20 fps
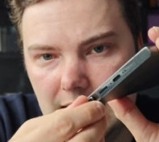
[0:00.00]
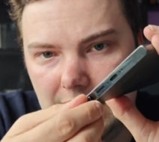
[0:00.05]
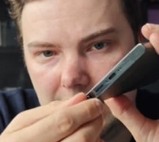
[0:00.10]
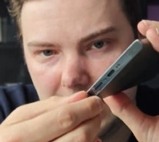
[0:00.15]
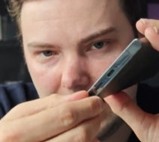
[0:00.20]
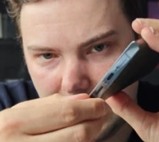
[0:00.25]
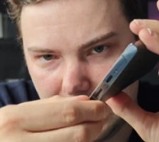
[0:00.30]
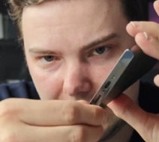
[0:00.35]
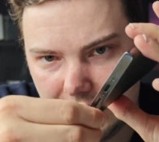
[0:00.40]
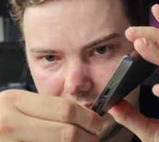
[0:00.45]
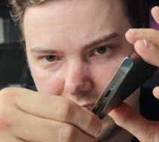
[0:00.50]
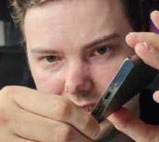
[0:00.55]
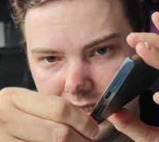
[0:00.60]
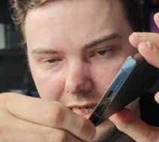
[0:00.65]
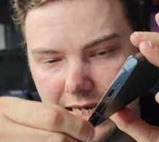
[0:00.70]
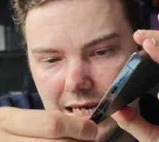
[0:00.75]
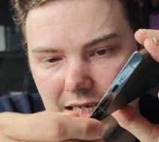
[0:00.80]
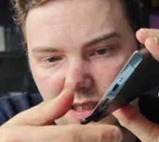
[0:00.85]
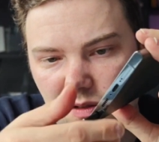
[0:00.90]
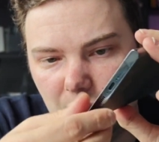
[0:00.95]
Yes,
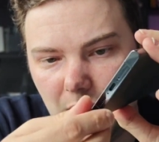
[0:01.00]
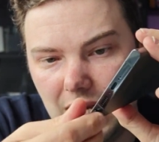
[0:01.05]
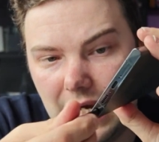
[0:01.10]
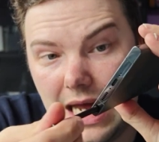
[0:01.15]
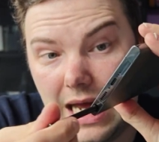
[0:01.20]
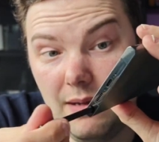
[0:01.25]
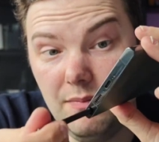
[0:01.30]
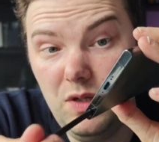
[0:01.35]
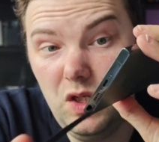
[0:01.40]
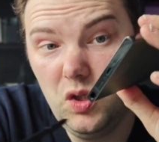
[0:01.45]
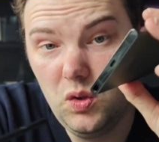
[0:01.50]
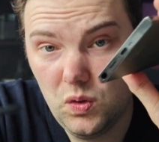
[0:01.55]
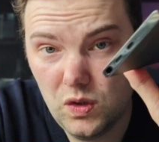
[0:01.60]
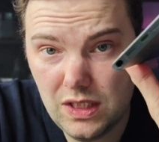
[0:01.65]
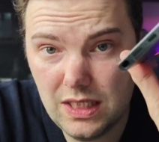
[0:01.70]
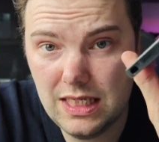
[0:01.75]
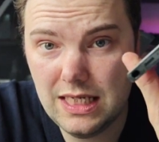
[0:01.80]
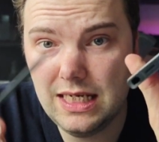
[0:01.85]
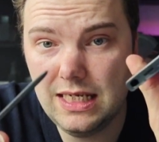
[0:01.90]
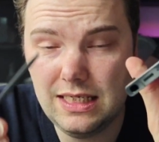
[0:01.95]
the S Pen, I'm
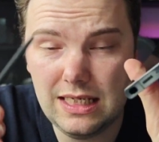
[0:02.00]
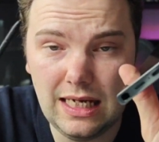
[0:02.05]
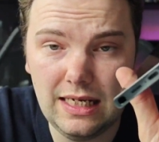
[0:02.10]
using it.